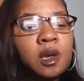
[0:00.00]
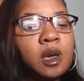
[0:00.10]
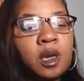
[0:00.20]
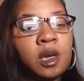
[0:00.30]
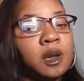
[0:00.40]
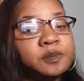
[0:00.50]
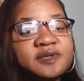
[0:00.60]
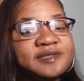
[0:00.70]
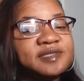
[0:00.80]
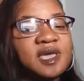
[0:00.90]
I'm
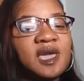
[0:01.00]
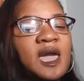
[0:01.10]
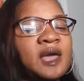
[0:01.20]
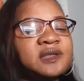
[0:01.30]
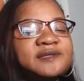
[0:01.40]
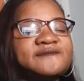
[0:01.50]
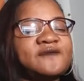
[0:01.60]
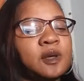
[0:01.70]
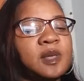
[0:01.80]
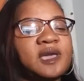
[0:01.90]
just saying, I just
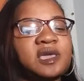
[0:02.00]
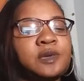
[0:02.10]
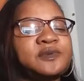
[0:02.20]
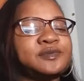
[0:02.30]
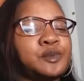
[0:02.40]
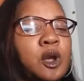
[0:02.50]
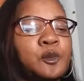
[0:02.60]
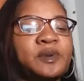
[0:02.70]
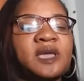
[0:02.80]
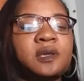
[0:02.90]
felt like he was
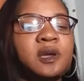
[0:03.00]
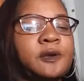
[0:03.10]
wrong. But